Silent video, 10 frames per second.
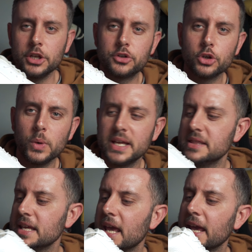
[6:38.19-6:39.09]
You do,
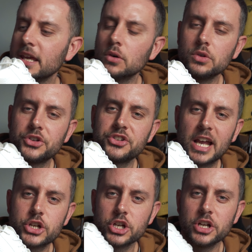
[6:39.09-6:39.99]
in the heel
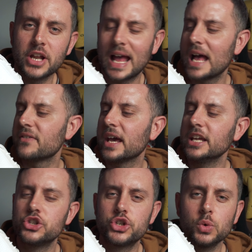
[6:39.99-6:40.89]
section, have
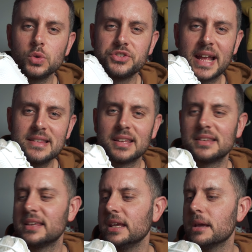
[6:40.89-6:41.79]
a dual
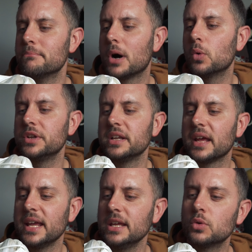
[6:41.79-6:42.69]
density molded
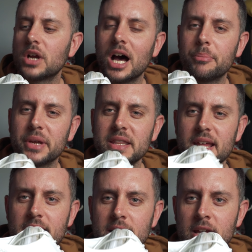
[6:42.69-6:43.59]
heel cup in
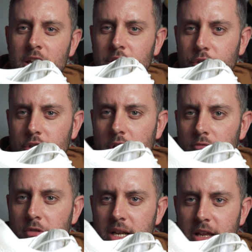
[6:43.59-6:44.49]
there. You
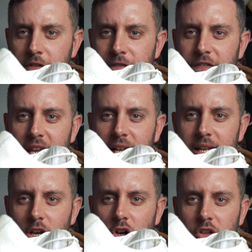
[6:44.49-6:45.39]
can really feel
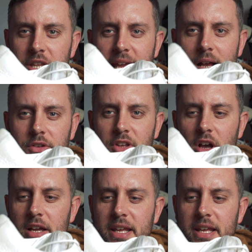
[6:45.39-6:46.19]
it on the outside